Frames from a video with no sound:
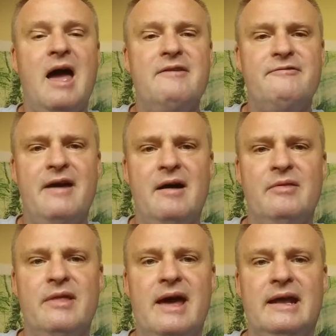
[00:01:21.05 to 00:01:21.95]

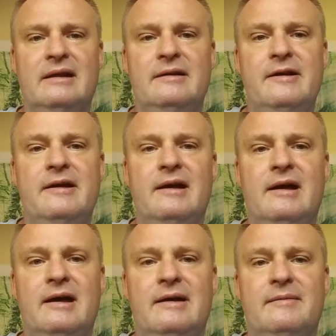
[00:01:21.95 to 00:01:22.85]
found that
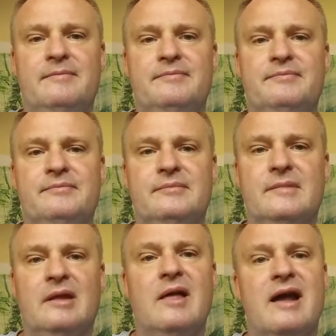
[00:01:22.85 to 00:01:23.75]
a
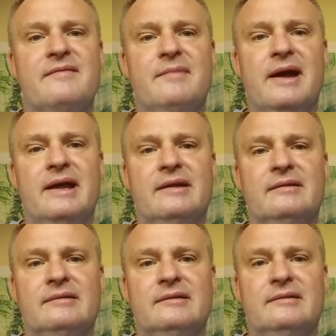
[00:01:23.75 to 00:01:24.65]
lot of my
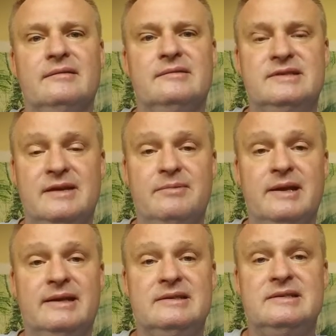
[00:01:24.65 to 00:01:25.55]

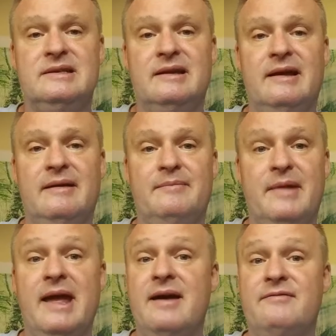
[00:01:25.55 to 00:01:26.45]
siblings,
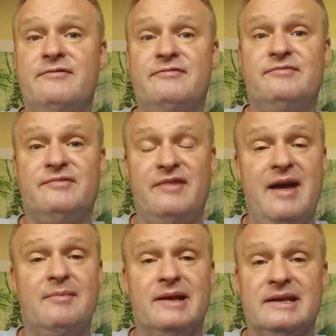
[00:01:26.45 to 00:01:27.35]
they have
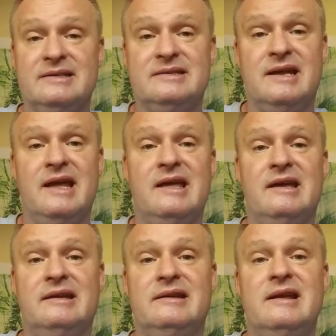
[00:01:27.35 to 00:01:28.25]
families.
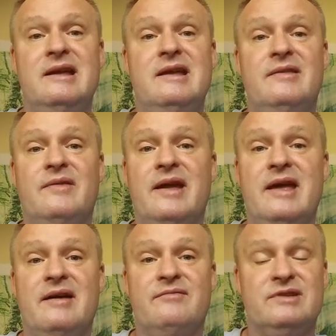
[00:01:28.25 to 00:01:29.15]
And they
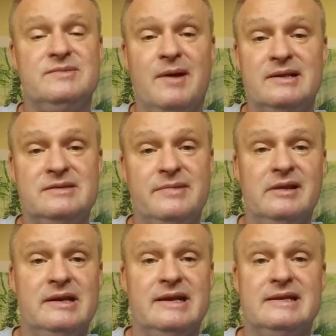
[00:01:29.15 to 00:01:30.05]
have
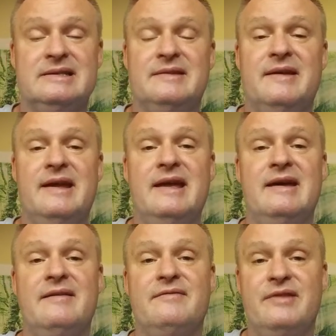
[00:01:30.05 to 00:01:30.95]
responsibilities and they
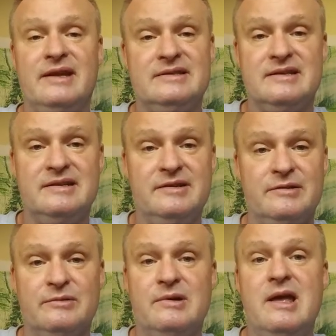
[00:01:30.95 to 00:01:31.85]
have things to
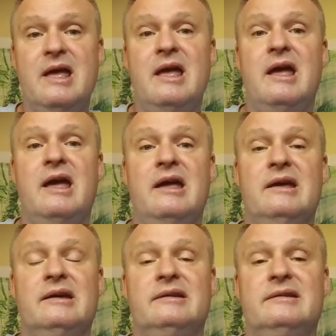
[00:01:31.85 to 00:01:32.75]
do,
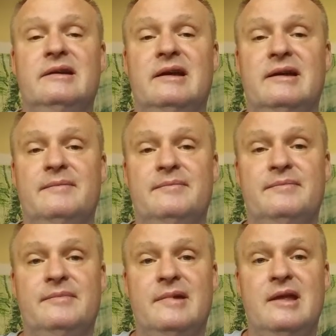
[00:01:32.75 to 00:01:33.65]
and
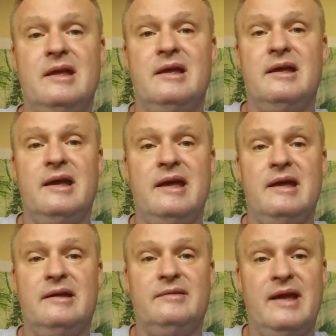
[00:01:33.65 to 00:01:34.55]

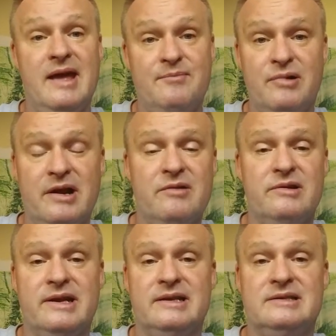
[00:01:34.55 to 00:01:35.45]
they have
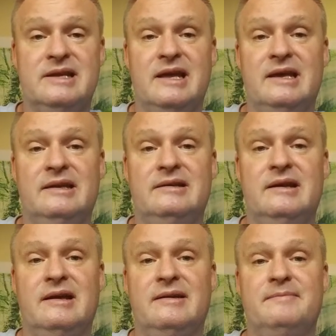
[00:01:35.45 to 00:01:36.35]
priorities,
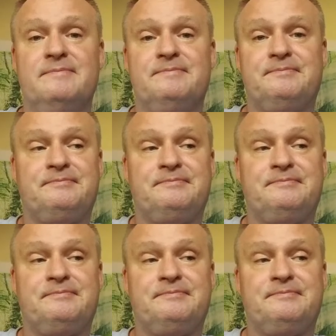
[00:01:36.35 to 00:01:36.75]
and